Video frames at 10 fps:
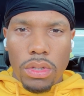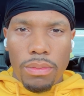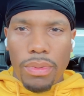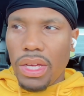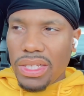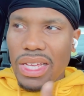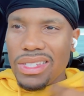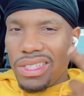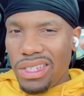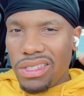because I
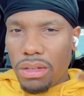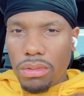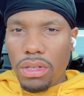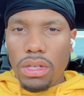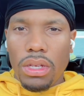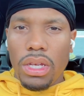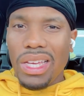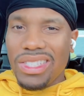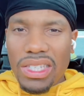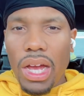see something,
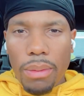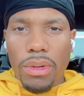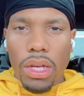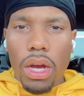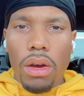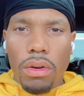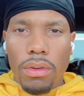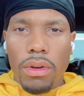it's time to go.